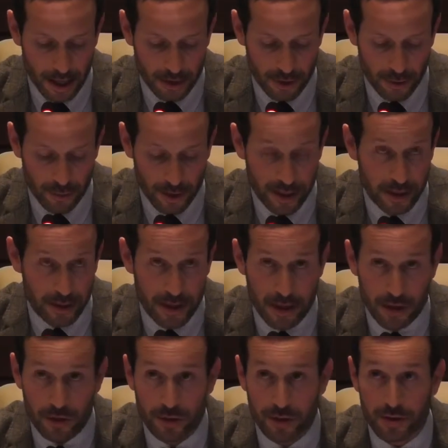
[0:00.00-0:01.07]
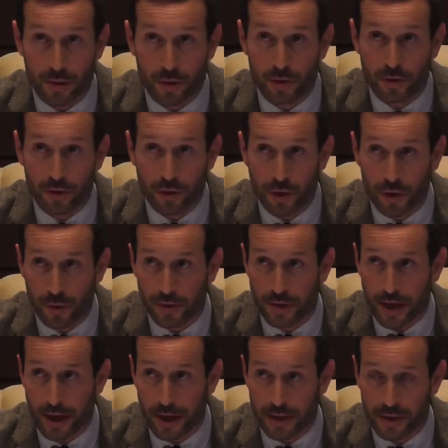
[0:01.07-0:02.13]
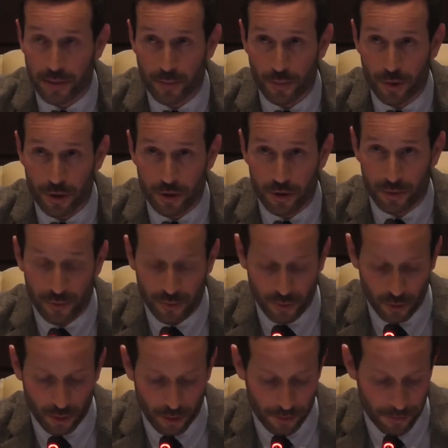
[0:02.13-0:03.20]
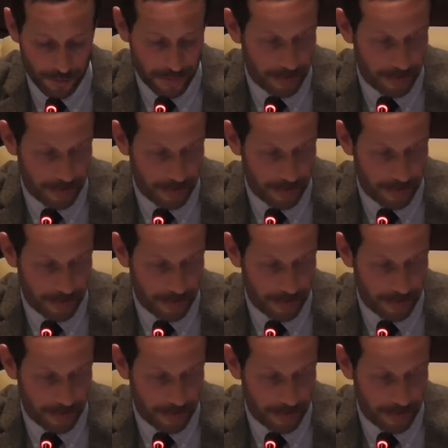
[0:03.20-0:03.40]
The regulation is also known as Brussels IV.